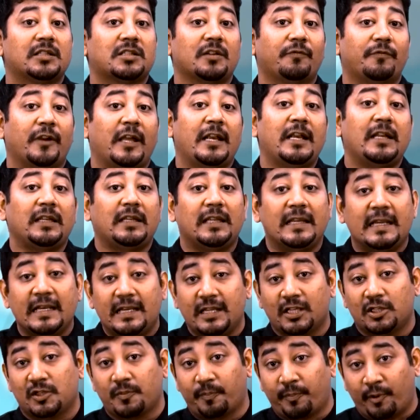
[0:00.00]
it's a very
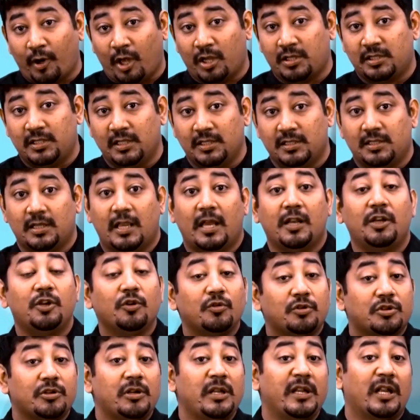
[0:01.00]
tedious process and
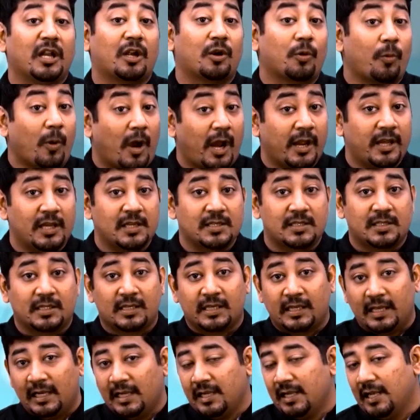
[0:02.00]
usually requires
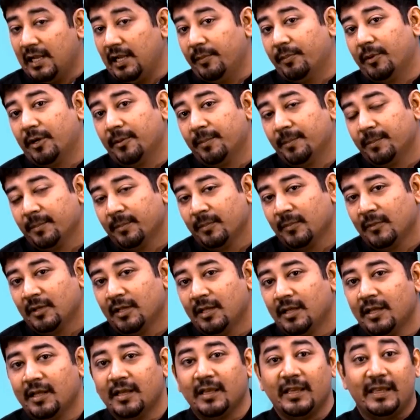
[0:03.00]
skilled labor.
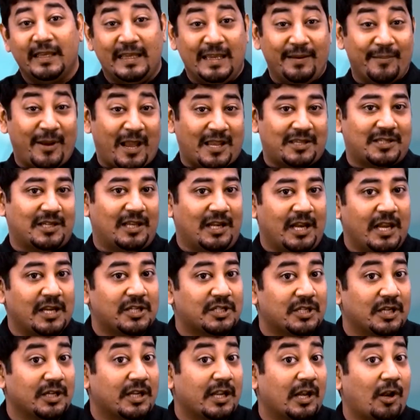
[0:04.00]

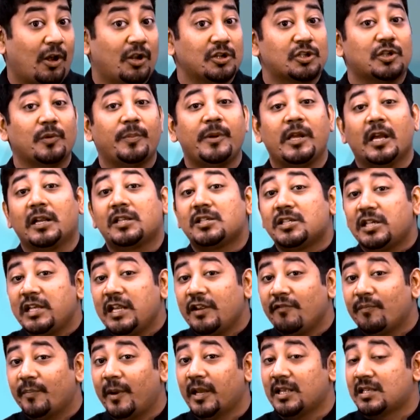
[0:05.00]
Emasculation can also be
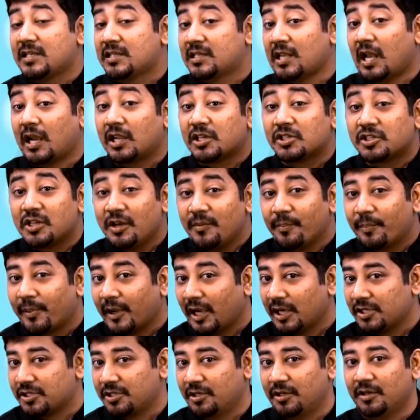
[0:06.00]
achieved by suction
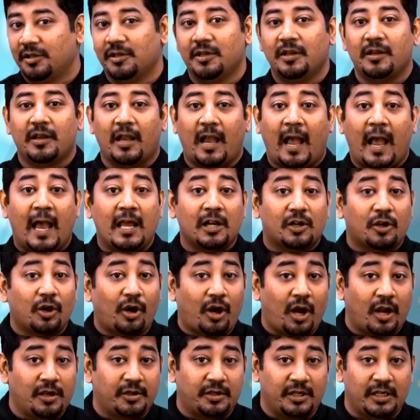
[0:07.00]
pressure,
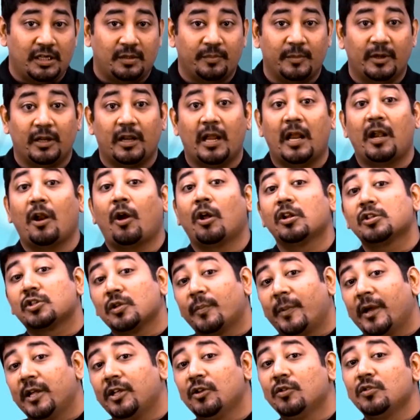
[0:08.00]
alcohol treatment and
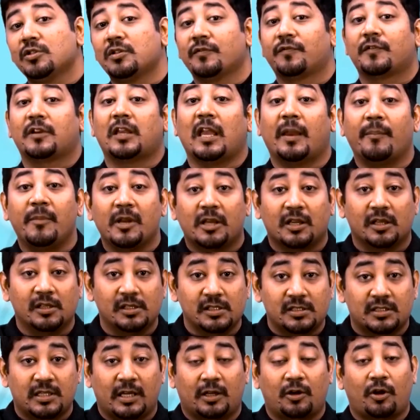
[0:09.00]
also by use of
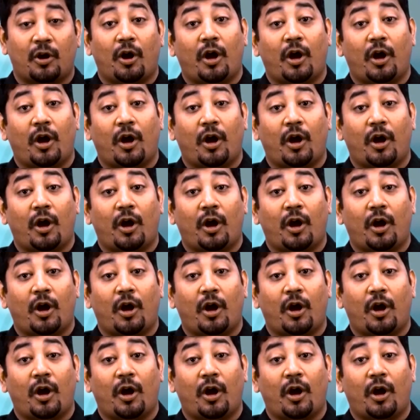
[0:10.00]
chemicals that